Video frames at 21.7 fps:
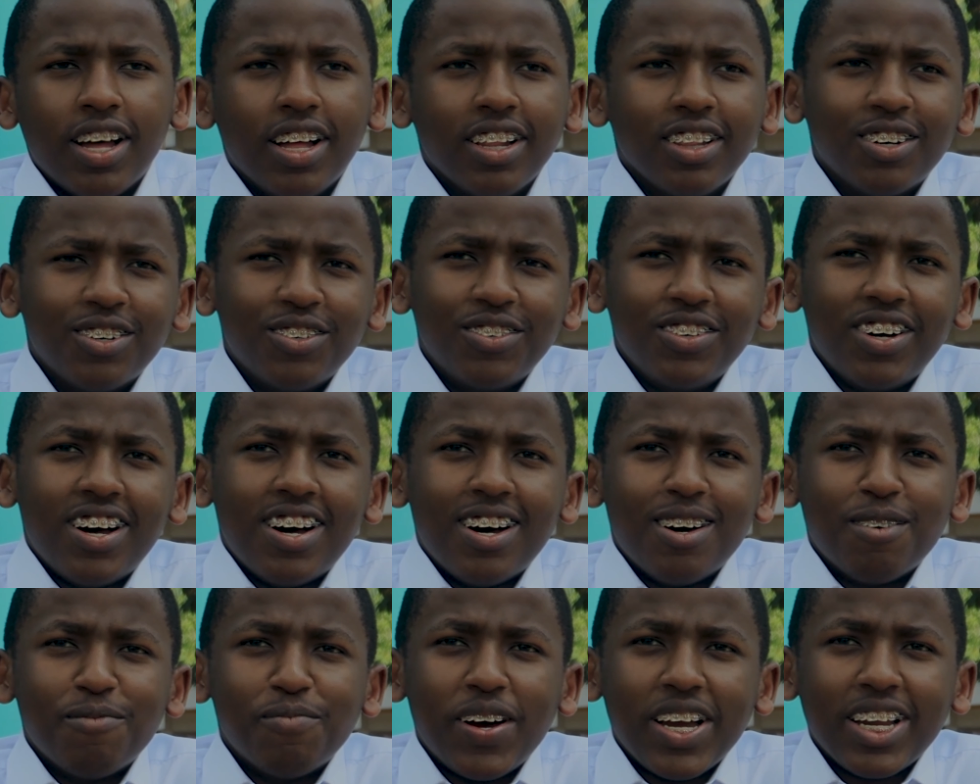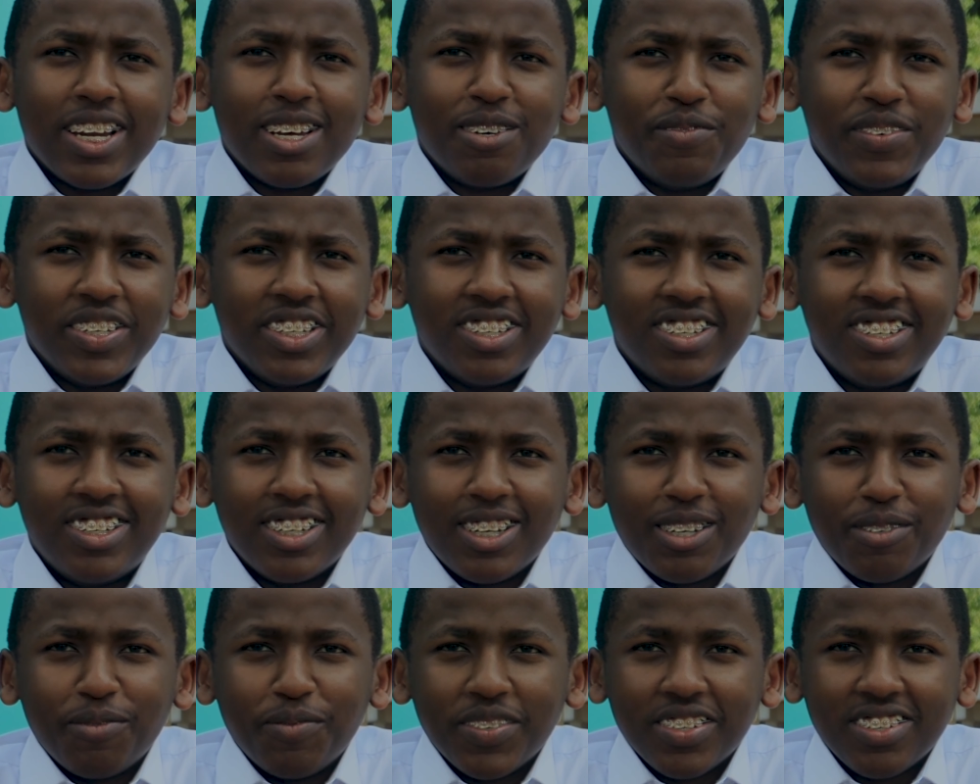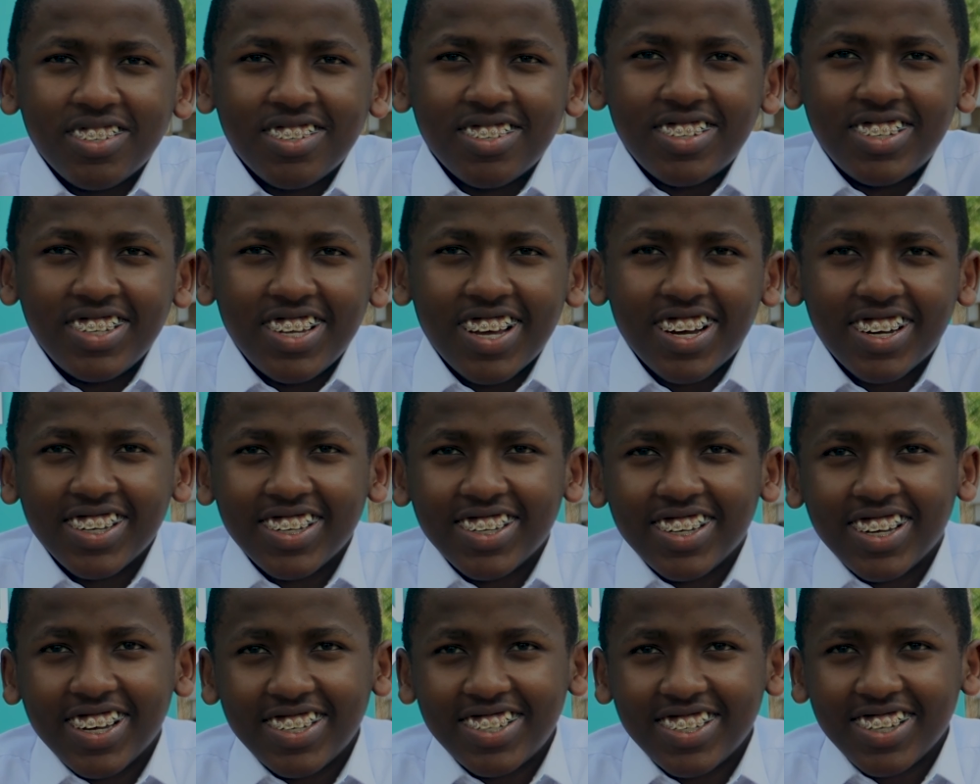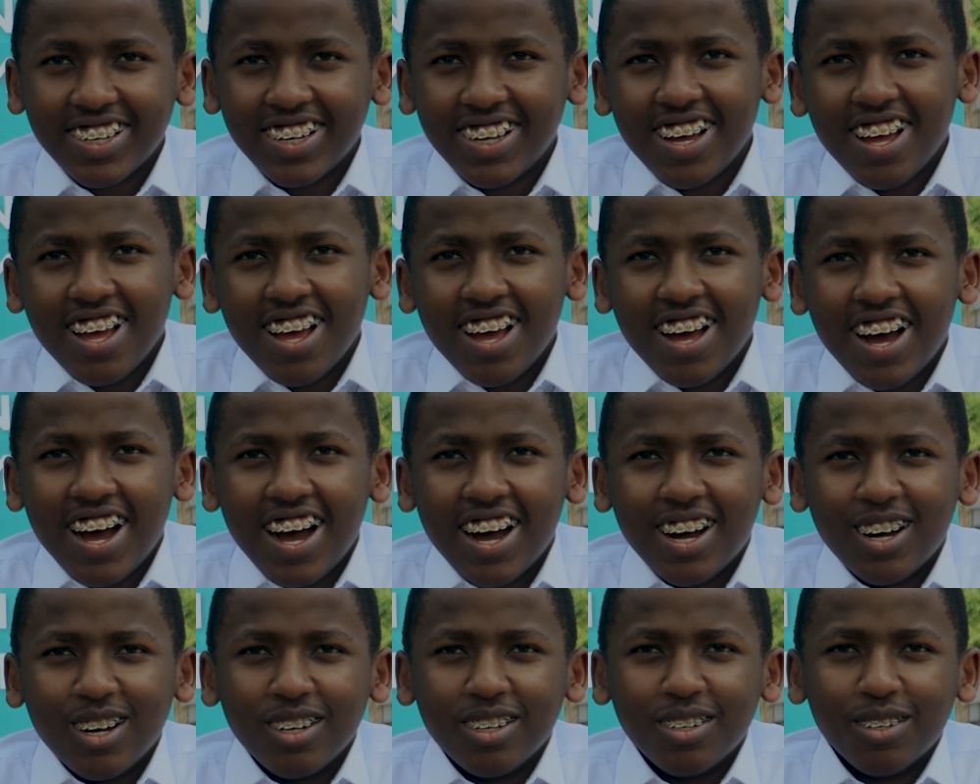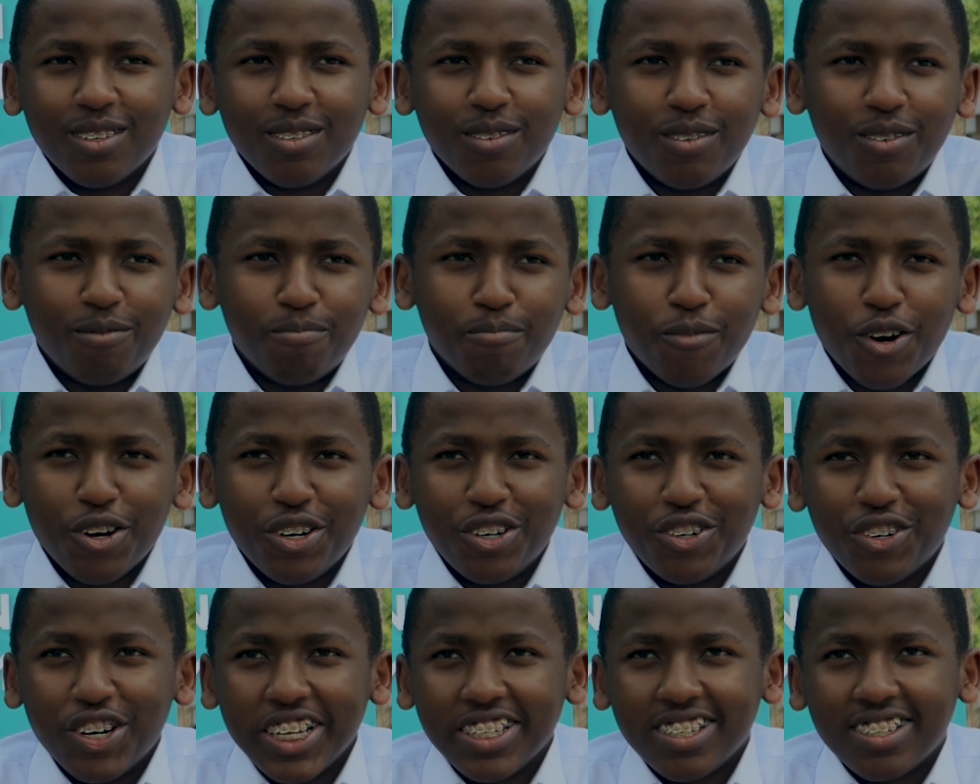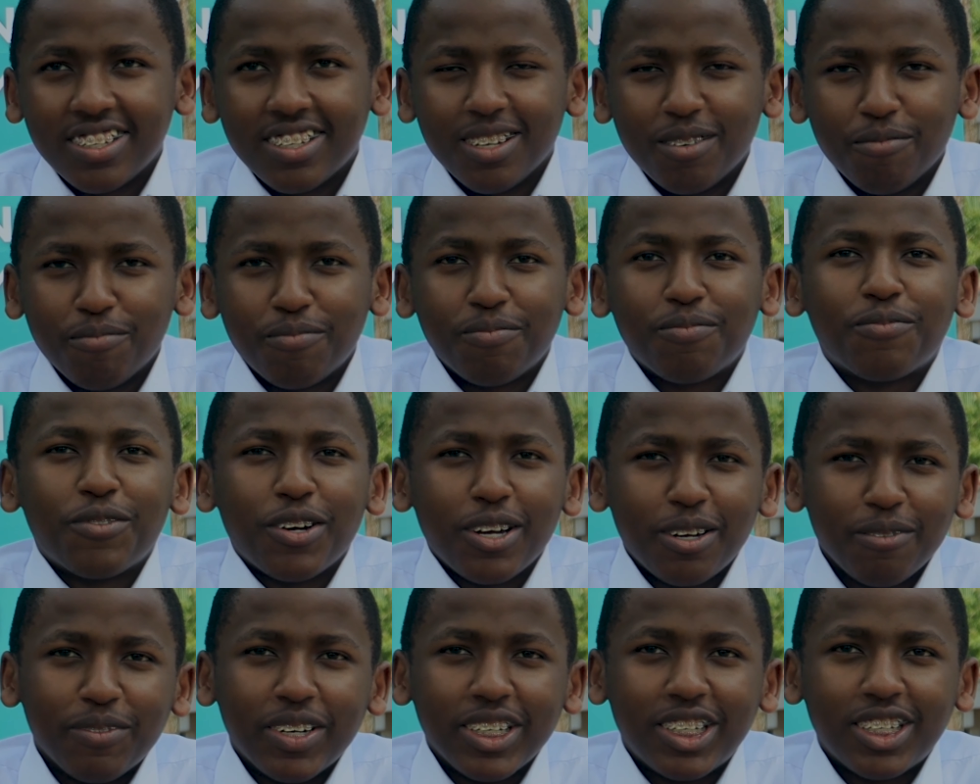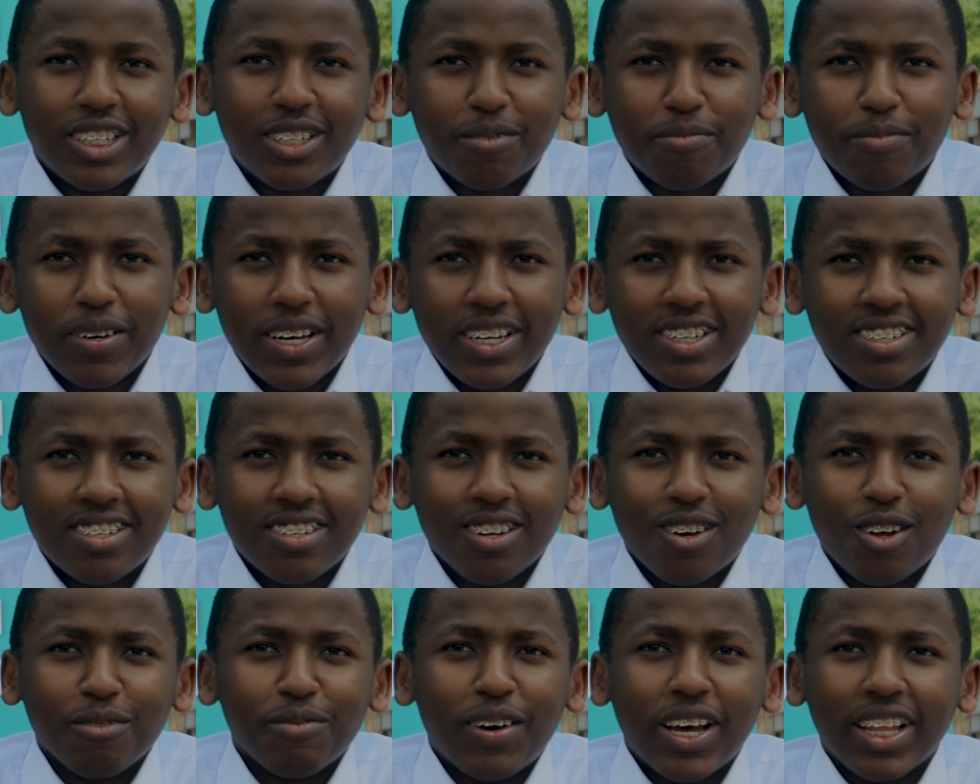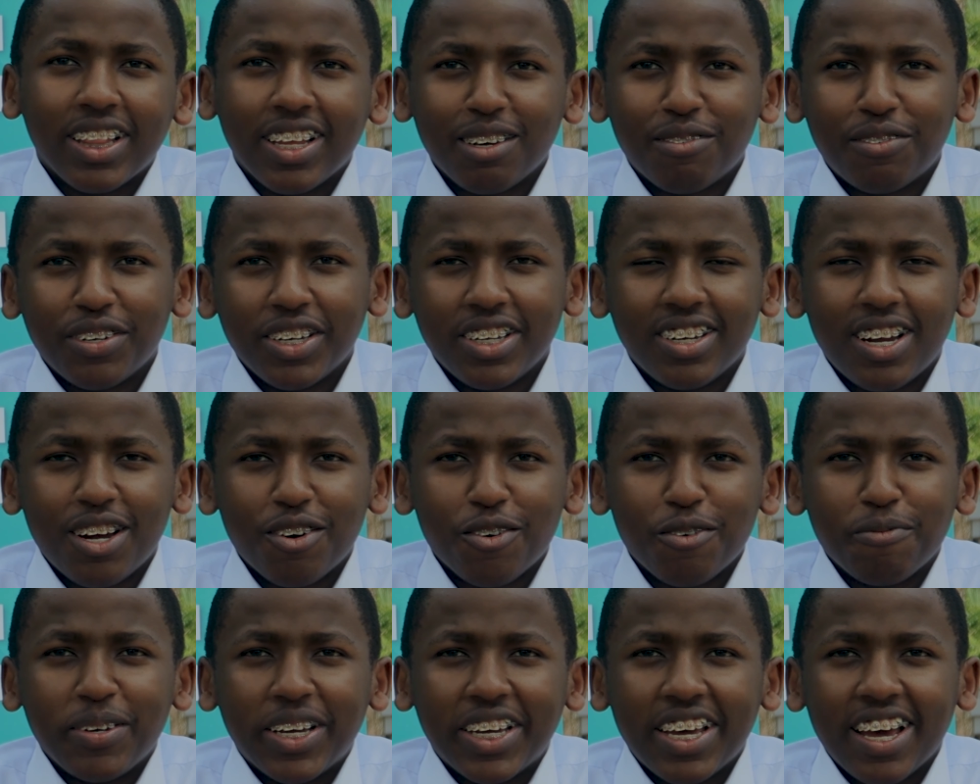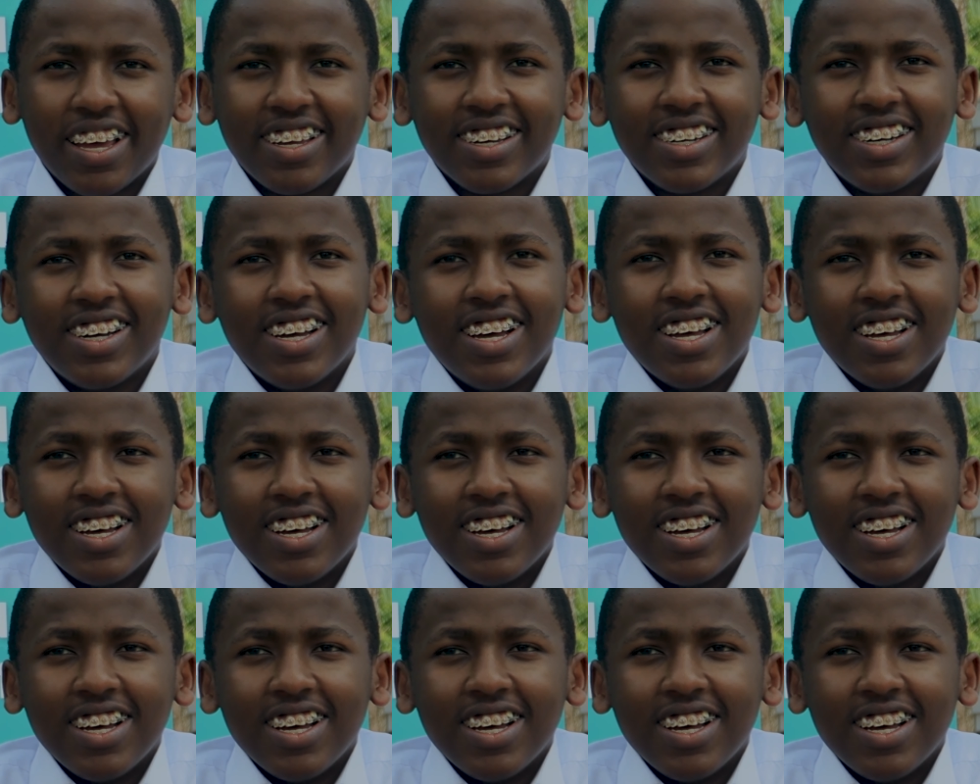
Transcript: Hello, uh, my name is James Nyaga Ngatia. Uh, born, raised, and pretty much spent all my life here in Nairobi, Kenya.